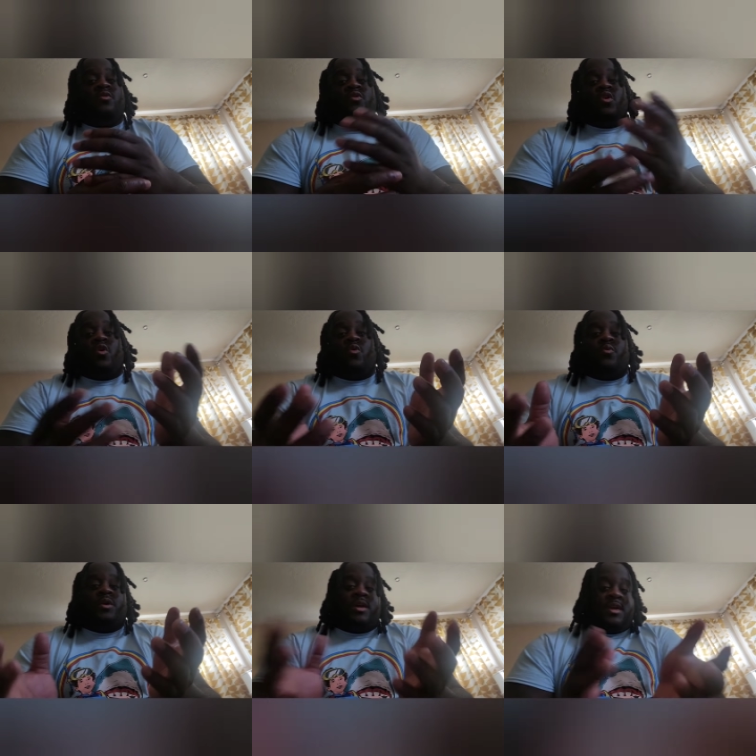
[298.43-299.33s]
you know,
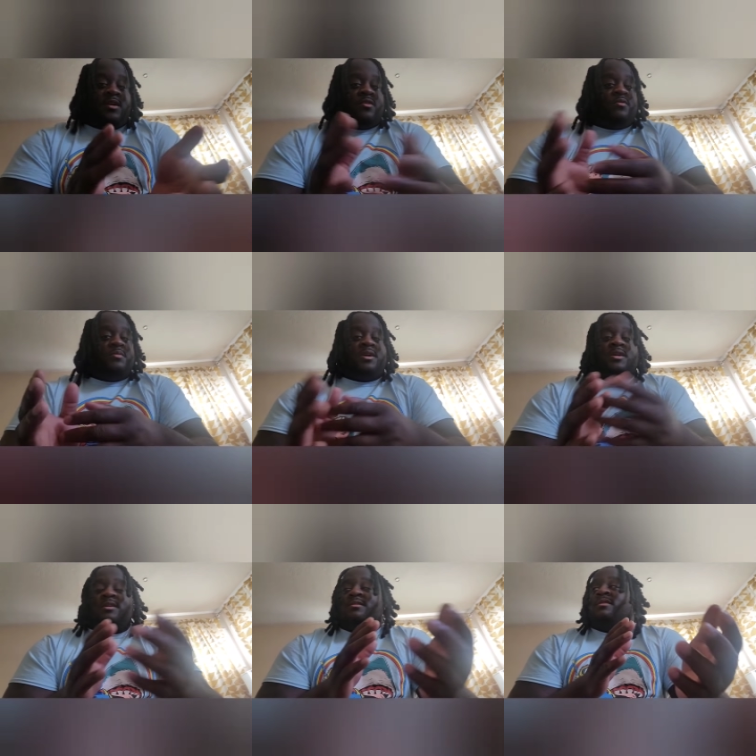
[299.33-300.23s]
him
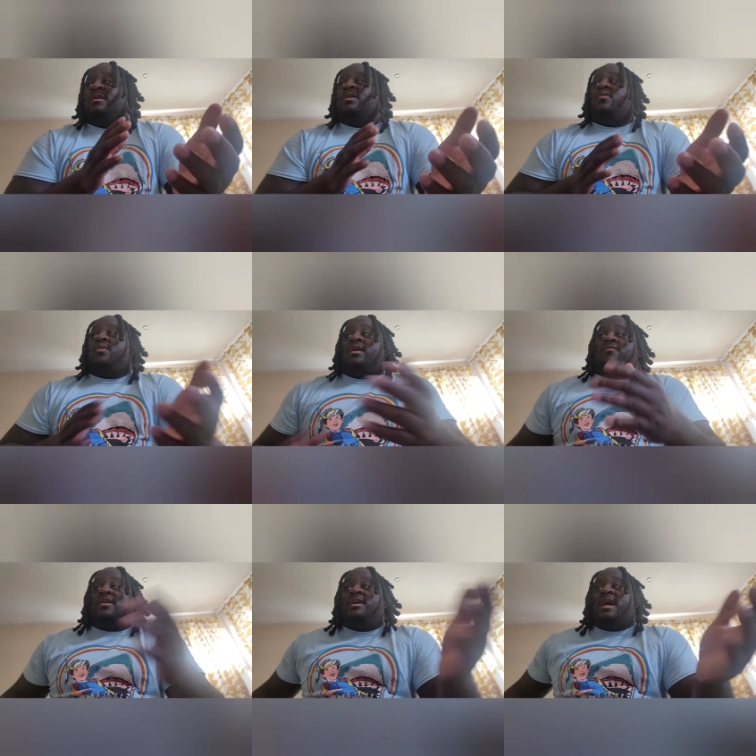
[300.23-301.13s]
and whatever
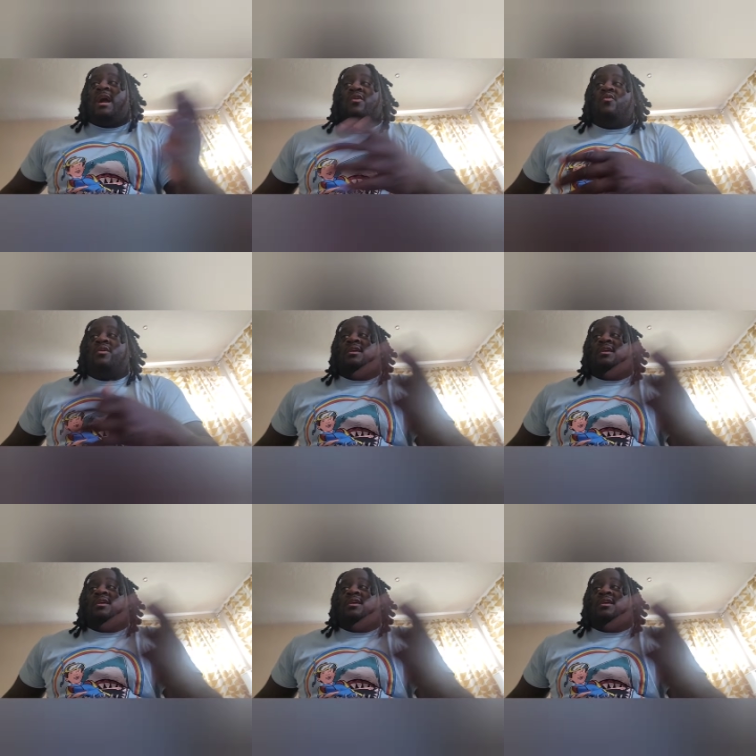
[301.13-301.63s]
he got going